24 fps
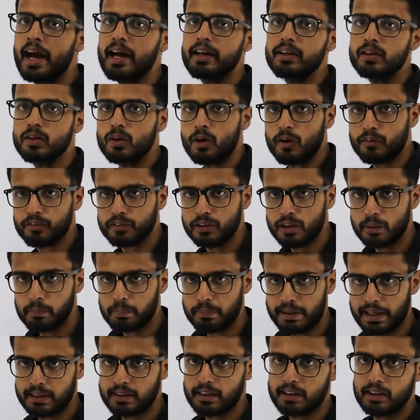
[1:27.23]
any of the
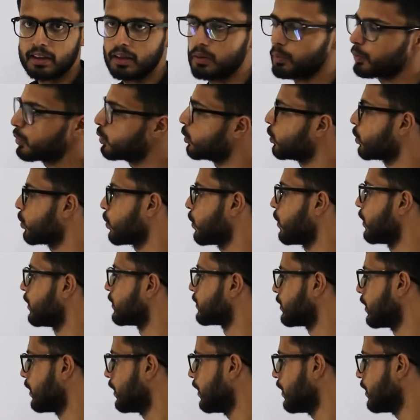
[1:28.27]
practical
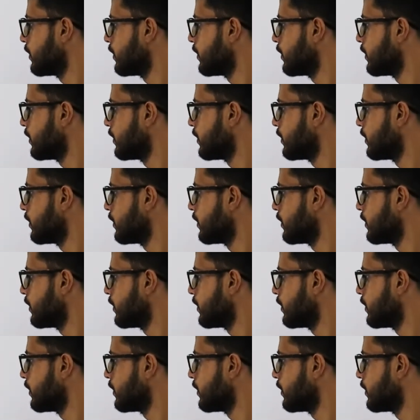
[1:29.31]
protocols.